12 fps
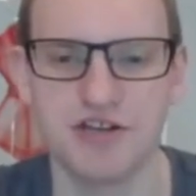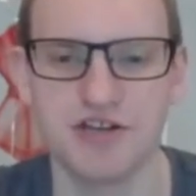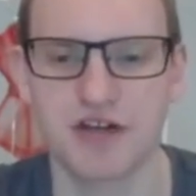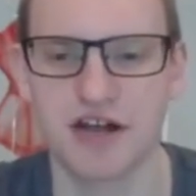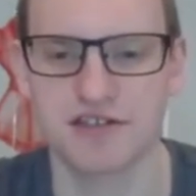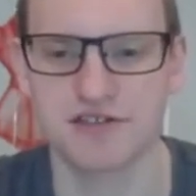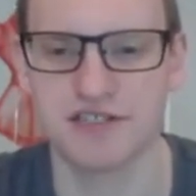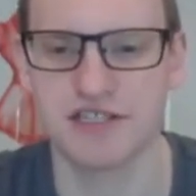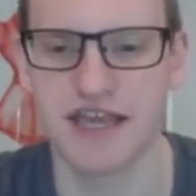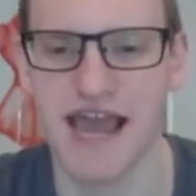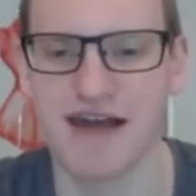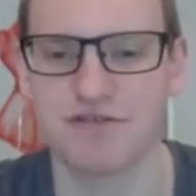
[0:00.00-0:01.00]
You can also see
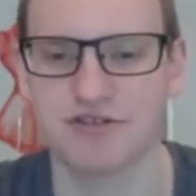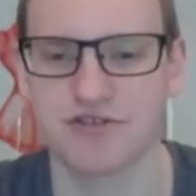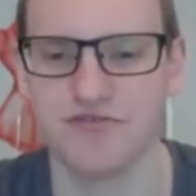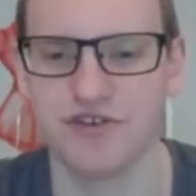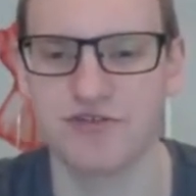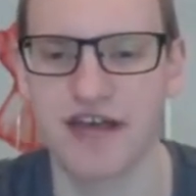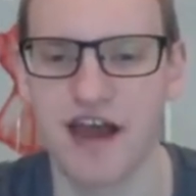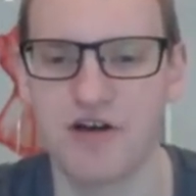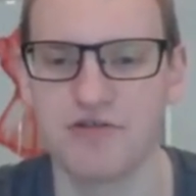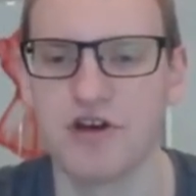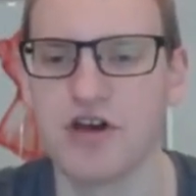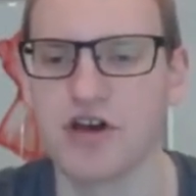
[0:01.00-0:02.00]
the average review count